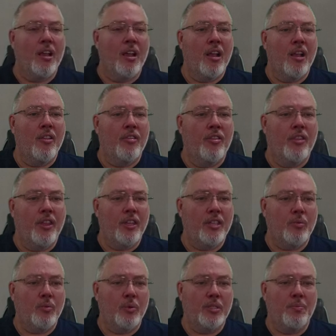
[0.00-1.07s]

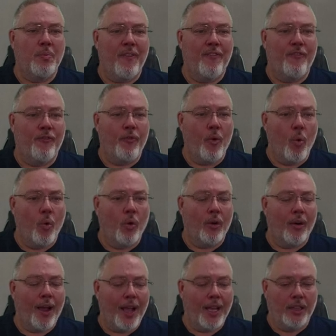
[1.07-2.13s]
This was before
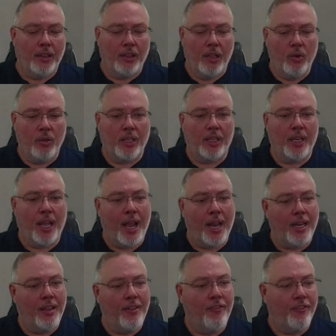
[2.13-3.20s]
I loaded
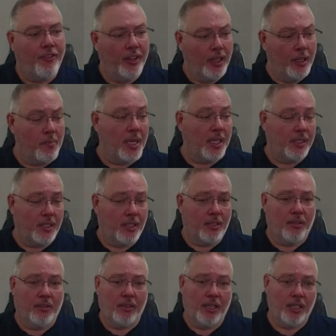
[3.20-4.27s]
any filament
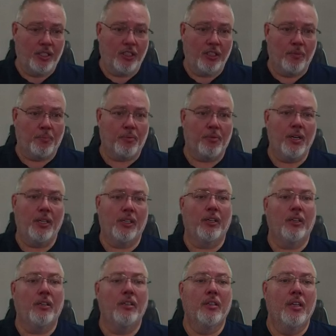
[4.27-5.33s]
into the printer.
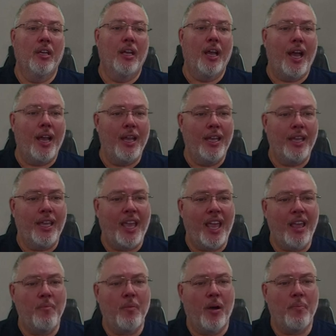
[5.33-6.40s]
It
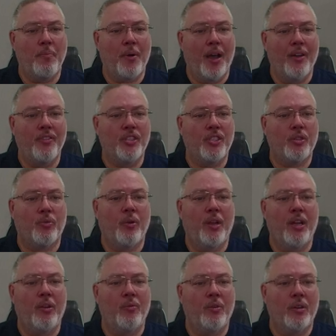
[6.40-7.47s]
came up on the
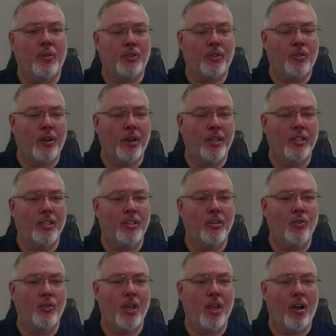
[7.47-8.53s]
screen when it was trying to do
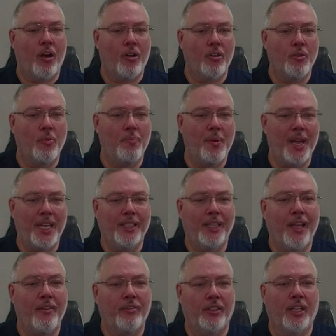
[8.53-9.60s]
the auto bed
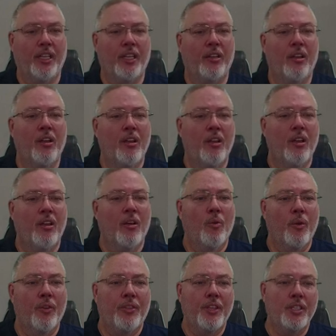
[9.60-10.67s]
leveling
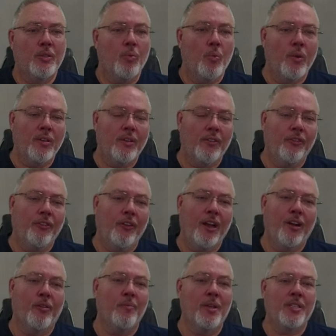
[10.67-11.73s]
with this wonderful
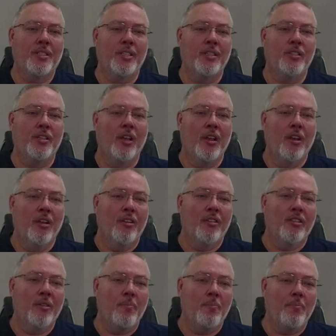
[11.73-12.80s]
error message.
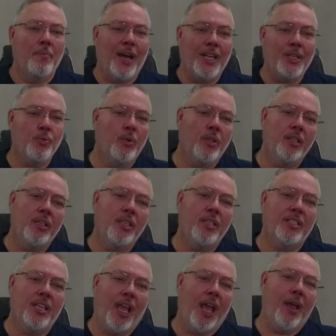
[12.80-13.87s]
The module
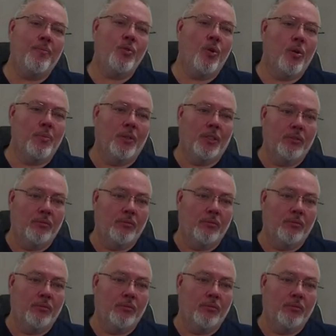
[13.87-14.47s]
is abnormal.